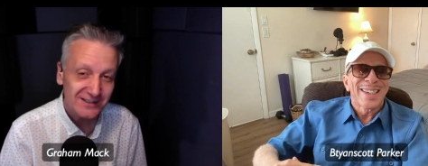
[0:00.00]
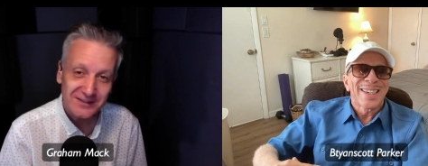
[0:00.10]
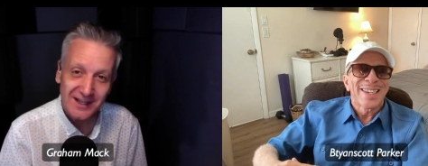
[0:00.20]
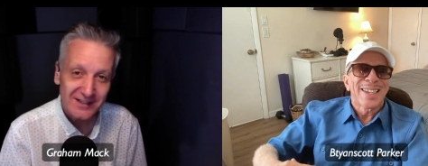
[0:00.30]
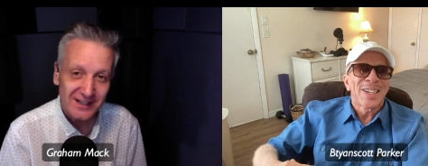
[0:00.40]

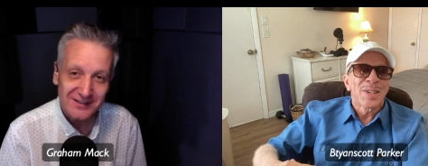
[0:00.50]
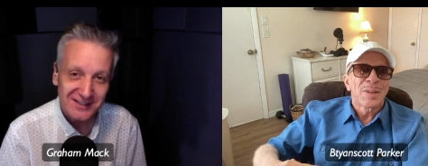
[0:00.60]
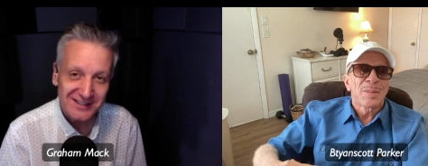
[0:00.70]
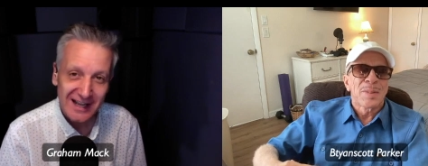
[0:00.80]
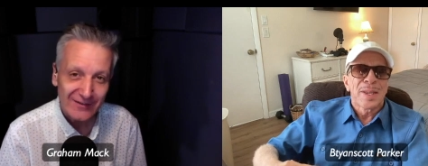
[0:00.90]
Speaker 1: they
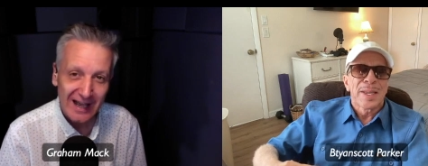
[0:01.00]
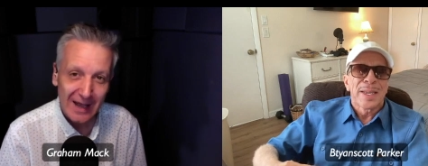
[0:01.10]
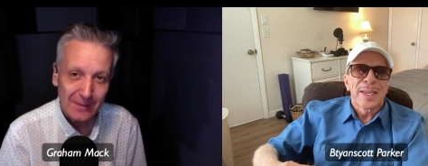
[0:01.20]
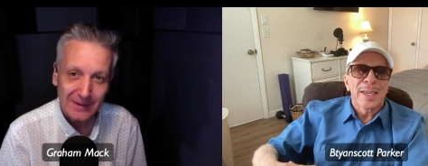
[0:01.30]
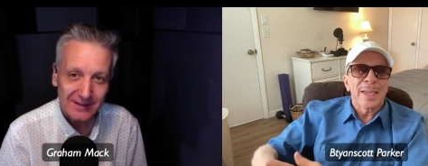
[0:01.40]
just
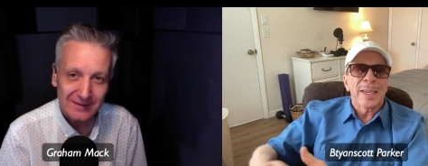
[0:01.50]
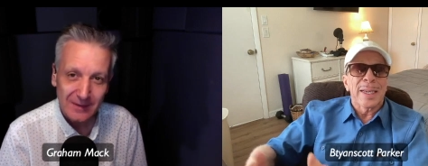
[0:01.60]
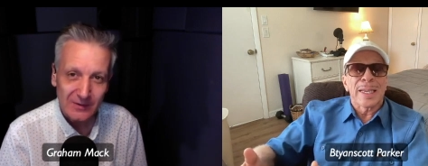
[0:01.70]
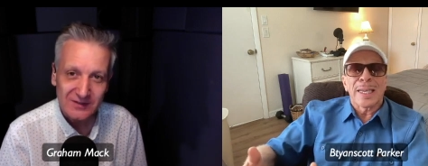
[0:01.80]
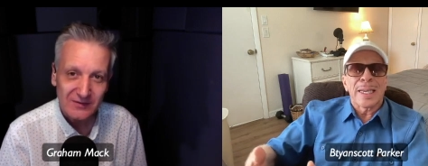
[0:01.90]
never happen.
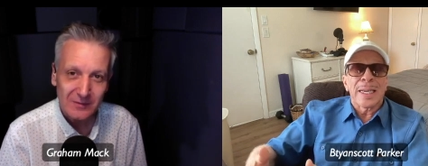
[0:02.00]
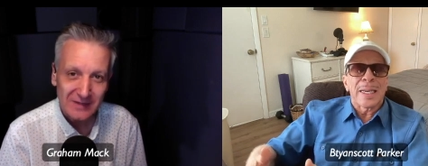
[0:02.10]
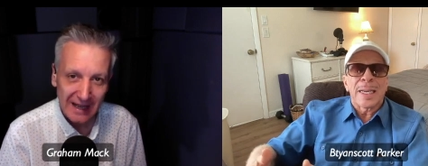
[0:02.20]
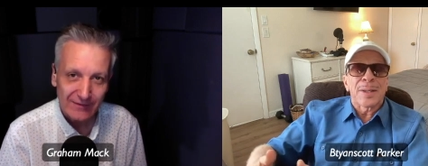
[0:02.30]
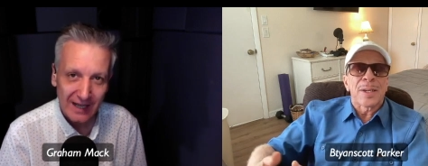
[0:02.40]
Most of
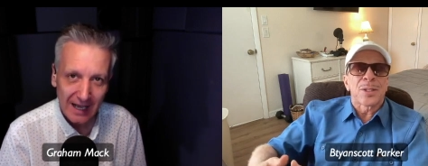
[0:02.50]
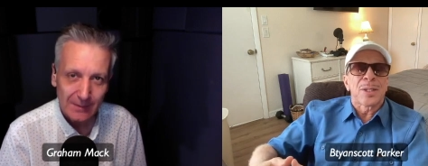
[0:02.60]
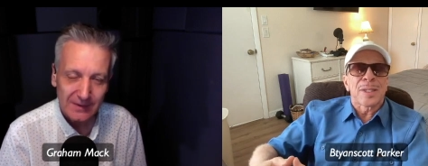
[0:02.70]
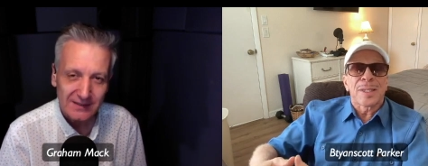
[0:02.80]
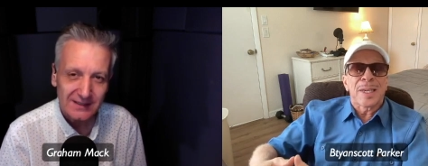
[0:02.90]
them never
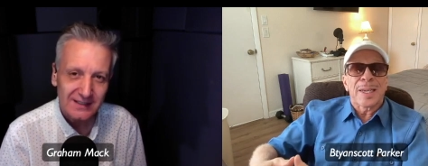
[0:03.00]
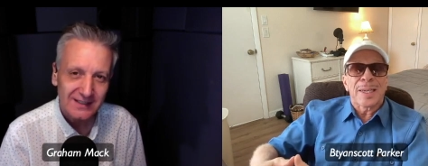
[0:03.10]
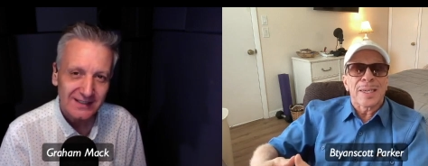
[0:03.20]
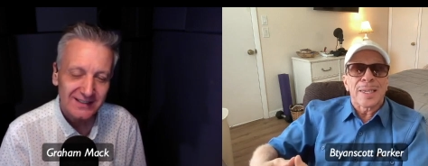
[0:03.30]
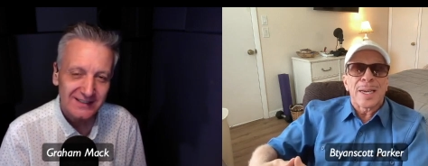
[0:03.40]
happen.
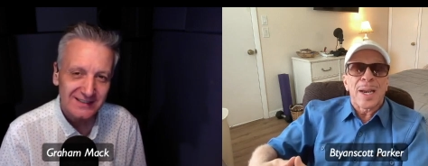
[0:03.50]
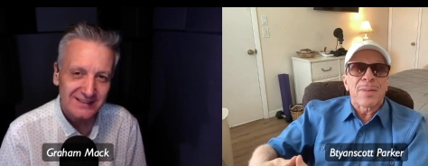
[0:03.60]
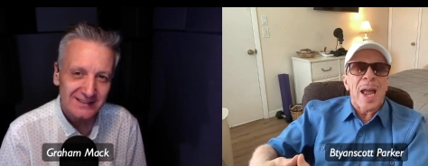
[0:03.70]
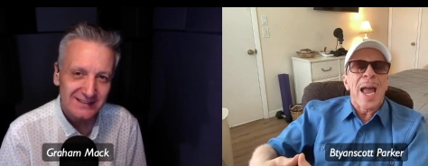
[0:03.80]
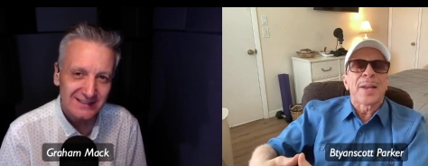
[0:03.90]
They
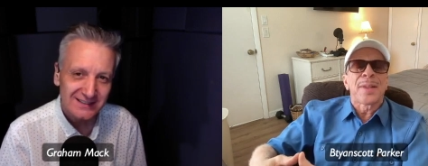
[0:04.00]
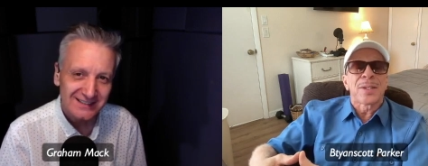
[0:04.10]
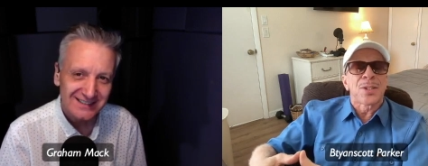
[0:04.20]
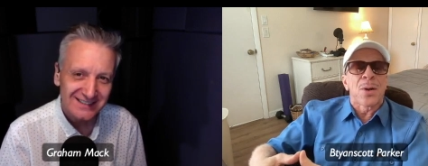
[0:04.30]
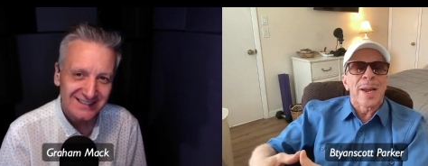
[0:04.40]
never, and
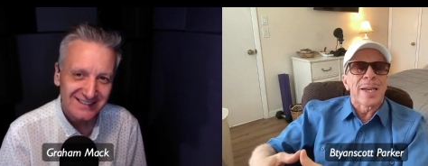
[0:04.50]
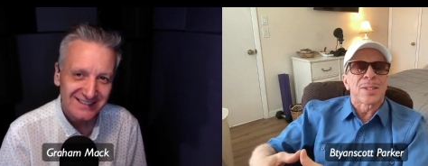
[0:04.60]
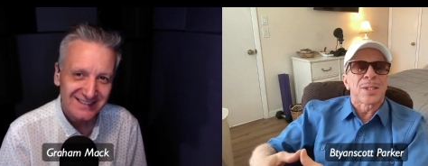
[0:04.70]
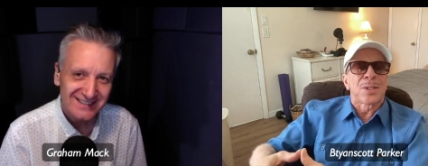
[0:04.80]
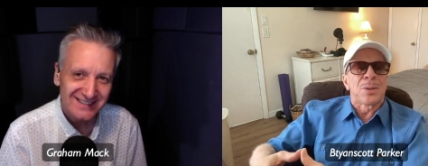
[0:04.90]
there's no
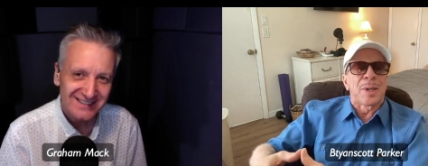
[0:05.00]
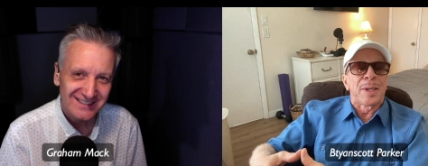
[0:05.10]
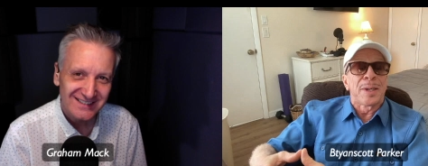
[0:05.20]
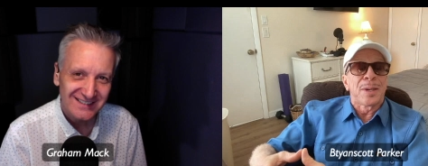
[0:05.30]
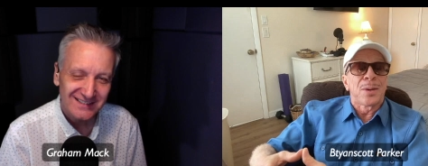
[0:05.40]
answer to
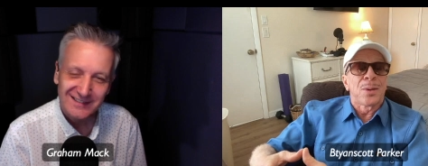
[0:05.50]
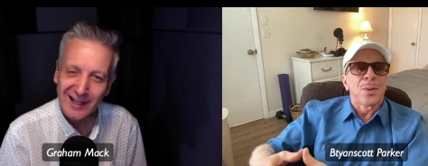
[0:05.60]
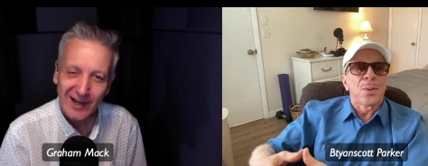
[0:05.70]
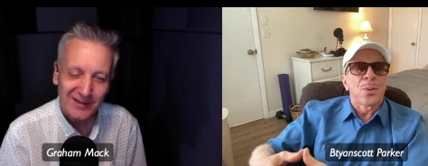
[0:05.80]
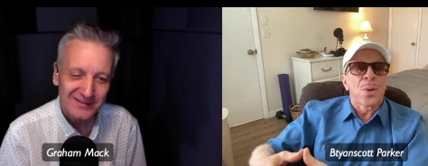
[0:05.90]
it.
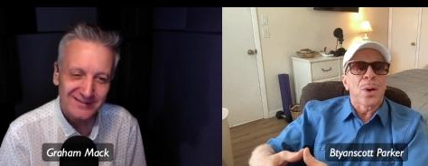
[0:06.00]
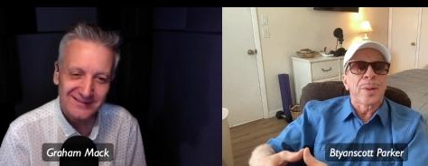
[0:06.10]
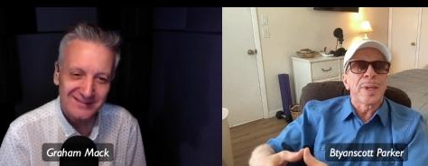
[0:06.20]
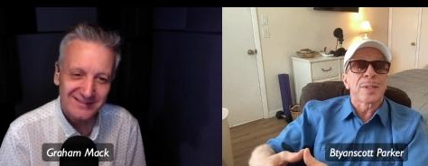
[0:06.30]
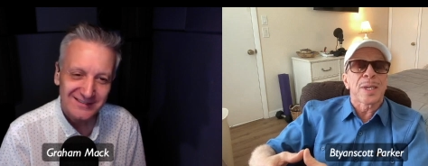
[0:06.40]
Speaker 2: No.
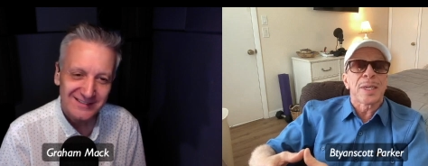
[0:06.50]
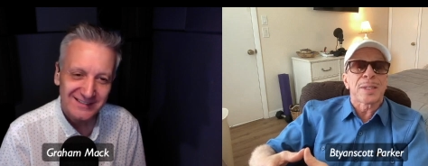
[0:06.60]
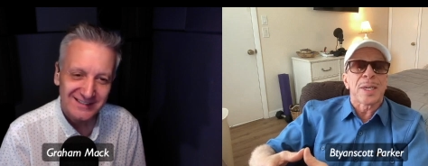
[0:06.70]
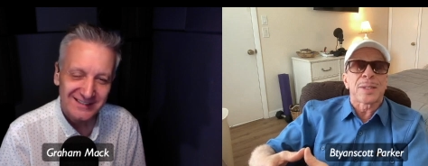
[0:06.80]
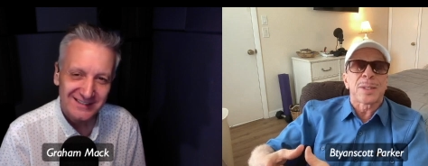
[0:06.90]
Speaker 1: Worry
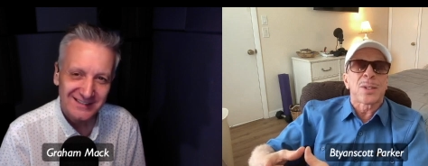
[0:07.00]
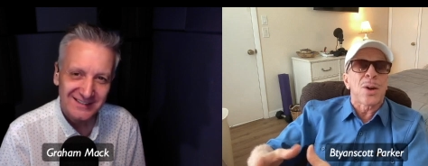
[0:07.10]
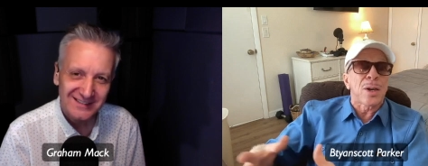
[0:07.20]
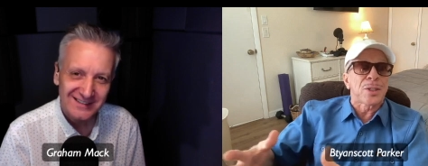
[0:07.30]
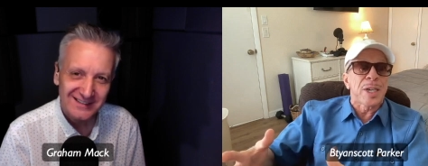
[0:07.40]
is a
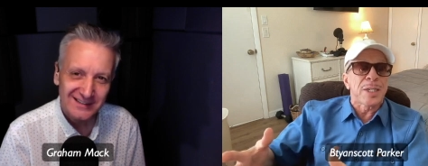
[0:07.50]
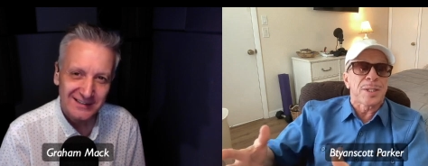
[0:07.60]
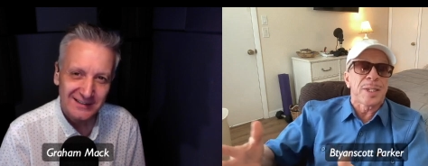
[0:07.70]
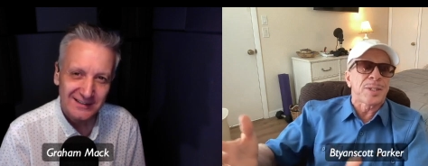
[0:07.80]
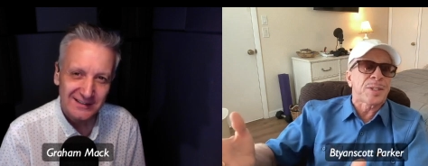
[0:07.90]
dog
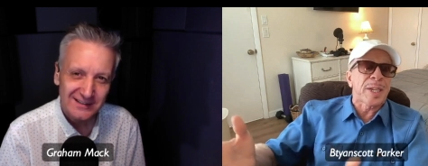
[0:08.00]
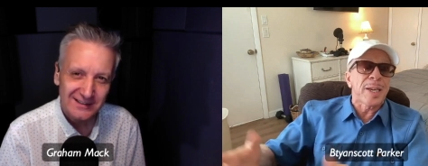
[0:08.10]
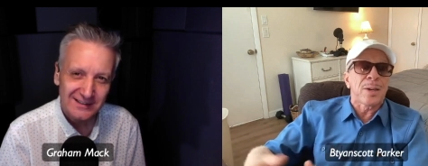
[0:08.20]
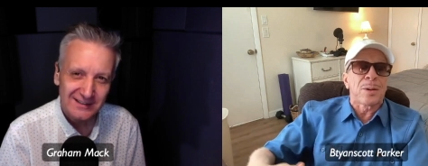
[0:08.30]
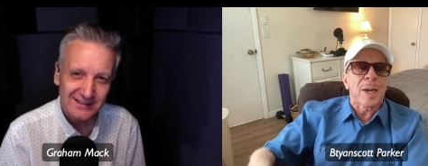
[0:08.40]
chasing its
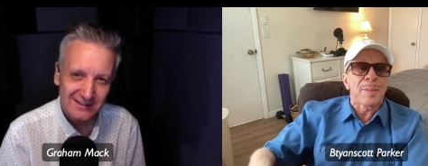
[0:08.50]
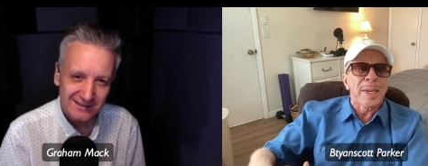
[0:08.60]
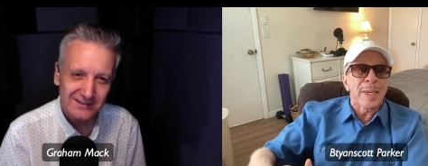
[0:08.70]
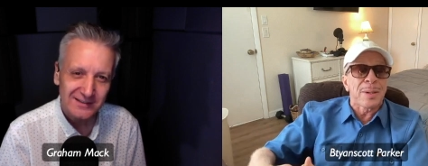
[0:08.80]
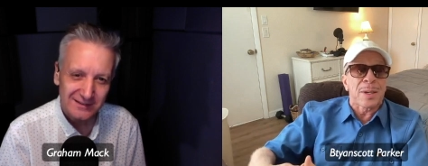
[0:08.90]
tail. I
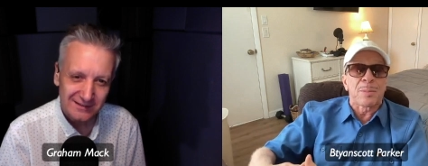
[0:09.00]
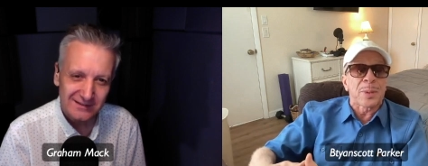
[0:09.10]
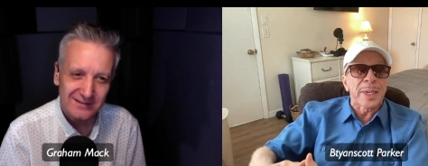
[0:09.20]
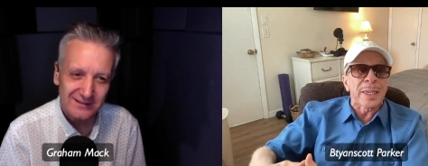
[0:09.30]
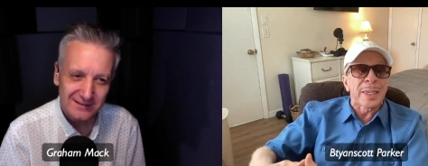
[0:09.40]
mean,
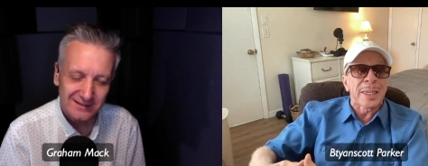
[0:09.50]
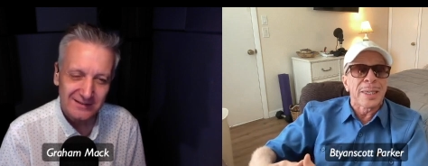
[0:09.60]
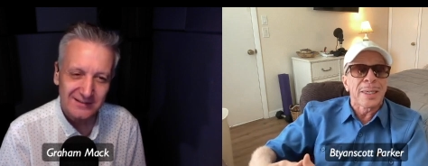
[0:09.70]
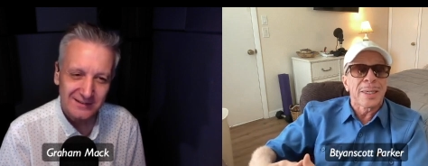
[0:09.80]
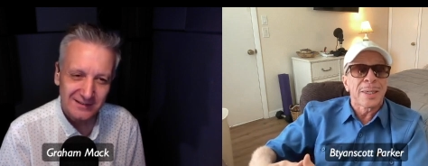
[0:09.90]

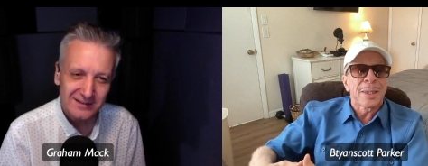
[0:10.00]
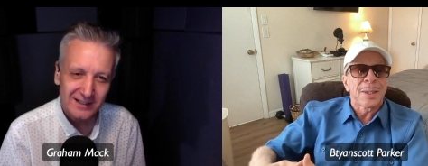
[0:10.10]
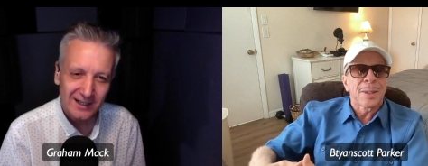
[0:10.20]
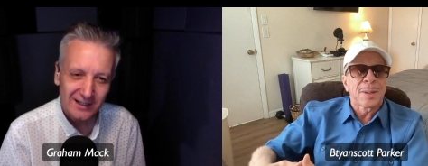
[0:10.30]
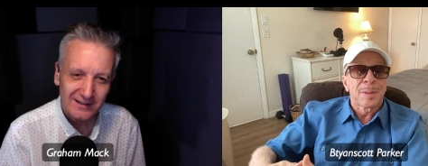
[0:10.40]
completely.
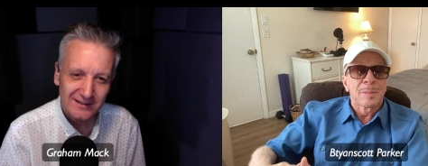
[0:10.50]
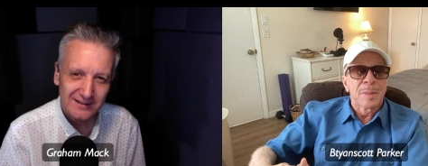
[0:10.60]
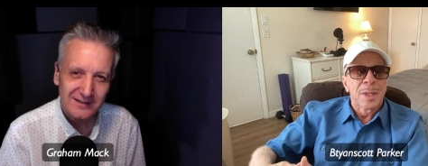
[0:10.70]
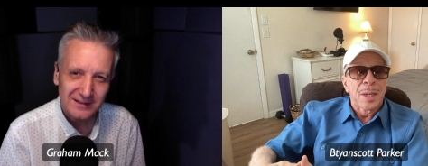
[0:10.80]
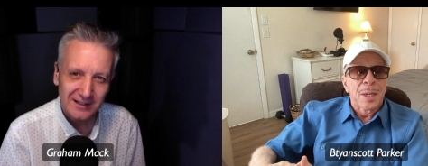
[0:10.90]
Speaker 2: Yeah.
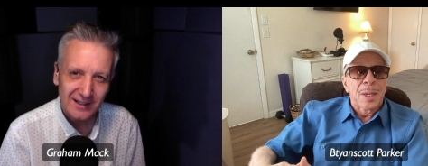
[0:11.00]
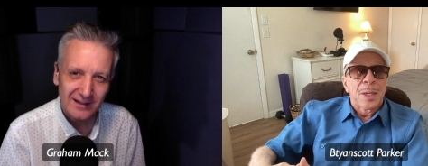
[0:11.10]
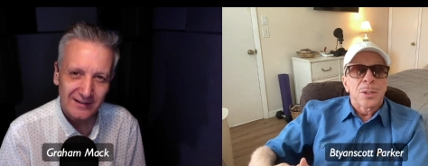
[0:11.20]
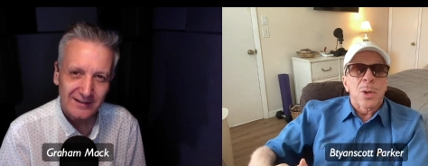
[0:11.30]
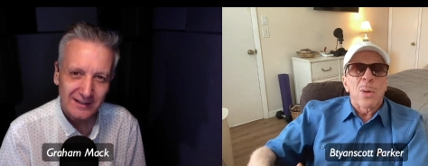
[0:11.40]

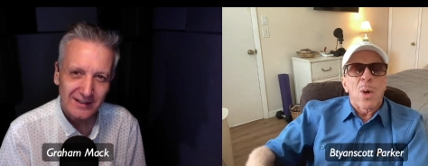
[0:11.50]
Yeah.
Speaker 1: So I